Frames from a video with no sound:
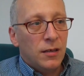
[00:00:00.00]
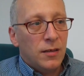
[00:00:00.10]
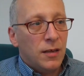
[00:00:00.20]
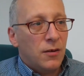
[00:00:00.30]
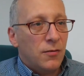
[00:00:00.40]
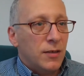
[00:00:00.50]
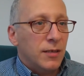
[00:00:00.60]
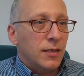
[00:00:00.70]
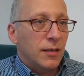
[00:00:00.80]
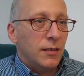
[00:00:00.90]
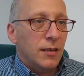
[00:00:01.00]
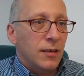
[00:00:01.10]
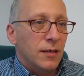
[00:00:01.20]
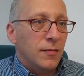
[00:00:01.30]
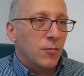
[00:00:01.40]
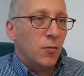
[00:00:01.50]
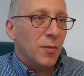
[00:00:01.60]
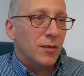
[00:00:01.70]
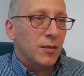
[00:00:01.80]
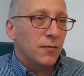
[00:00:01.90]
the increasingly
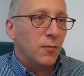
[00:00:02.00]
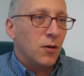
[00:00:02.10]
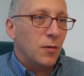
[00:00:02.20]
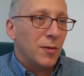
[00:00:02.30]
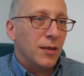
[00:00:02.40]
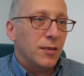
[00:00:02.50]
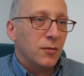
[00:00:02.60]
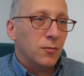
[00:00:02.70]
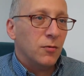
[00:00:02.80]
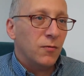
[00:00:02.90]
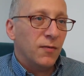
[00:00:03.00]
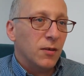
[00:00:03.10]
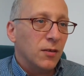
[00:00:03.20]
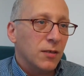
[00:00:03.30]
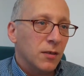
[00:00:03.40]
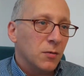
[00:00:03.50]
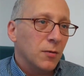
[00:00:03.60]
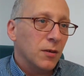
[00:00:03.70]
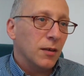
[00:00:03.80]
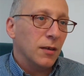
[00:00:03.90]
competitive workplace that we all find ourselves
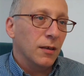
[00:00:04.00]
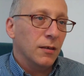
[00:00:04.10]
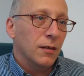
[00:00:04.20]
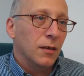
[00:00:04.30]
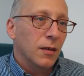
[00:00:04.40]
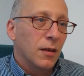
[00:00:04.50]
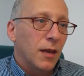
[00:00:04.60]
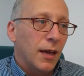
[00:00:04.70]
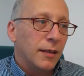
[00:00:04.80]
working in.